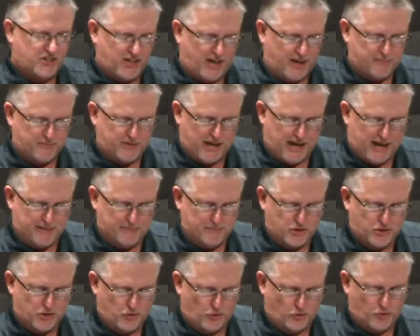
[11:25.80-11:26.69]

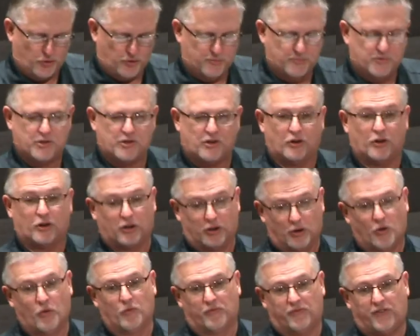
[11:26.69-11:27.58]
Sometimes storms are
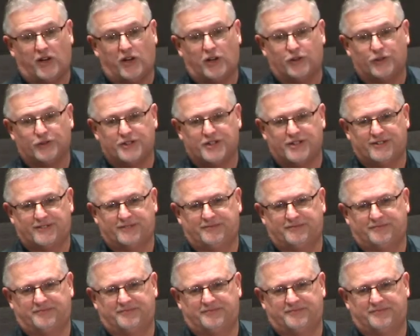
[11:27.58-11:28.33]
our own fault.